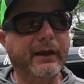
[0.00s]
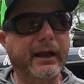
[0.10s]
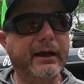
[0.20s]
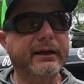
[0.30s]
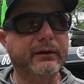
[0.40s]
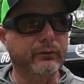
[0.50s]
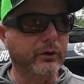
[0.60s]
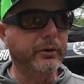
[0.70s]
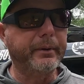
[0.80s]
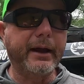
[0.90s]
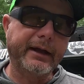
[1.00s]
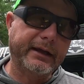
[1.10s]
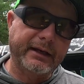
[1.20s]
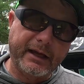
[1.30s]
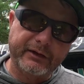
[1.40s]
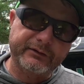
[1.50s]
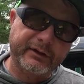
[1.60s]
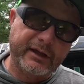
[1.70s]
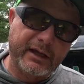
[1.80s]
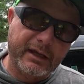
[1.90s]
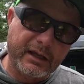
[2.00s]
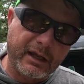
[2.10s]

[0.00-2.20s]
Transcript: that I can rear back and actually